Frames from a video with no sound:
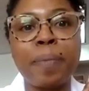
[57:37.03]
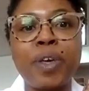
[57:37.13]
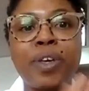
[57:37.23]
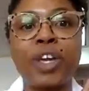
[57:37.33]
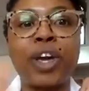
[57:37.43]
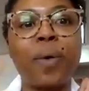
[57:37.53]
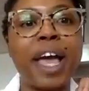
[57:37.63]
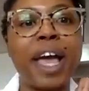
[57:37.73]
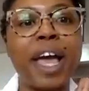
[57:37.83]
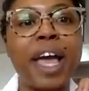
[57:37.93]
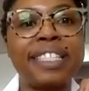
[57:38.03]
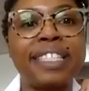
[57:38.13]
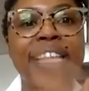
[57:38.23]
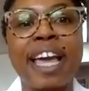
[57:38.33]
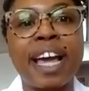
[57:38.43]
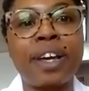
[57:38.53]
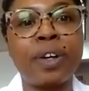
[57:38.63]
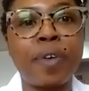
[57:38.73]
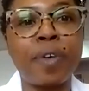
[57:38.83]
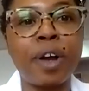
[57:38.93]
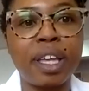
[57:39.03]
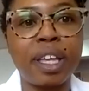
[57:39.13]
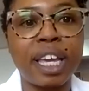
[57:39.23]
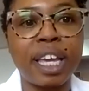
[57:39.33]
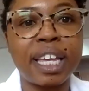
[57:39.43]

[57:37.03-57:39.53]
you can go ahead and sign out of our meeting.